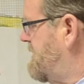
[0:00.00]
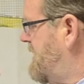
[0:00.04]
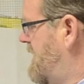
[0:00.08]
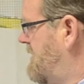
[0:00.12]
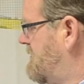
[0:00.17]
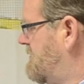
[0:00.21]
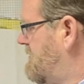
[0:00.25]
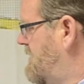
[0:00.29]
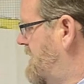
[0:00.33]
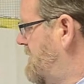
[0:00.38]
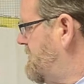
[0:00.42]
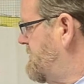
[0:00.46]
and an
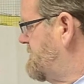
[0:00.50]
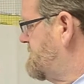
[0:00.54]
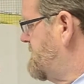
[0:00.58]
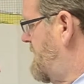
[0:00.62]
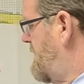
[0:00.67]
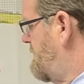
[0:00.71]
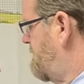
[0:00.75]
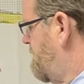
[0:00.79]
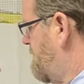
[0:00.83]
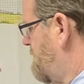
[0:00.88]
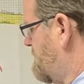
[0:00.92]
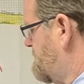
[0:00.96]
outcrop of
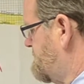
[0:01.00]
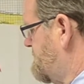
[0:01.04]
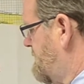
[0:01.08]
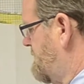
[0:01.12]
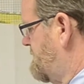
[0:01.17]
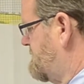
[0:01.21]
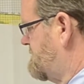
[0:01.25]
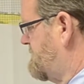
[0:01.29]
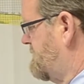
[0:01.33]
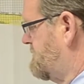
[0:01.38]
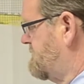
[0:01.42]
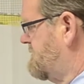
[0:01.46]
JackFork
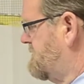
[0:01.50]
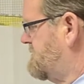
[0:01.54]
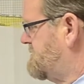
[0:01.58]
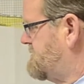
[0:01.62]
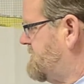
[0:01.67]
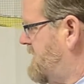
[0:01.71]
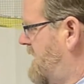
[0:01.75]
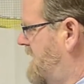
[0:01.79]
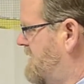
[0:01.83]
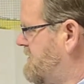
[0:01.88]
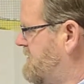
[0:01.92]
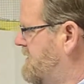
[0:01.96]
sandstone to
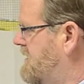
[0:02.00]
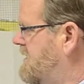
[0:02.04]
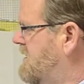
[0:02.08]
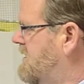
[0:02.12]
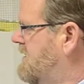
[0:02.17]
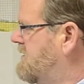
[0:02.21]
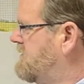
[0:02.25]
the south.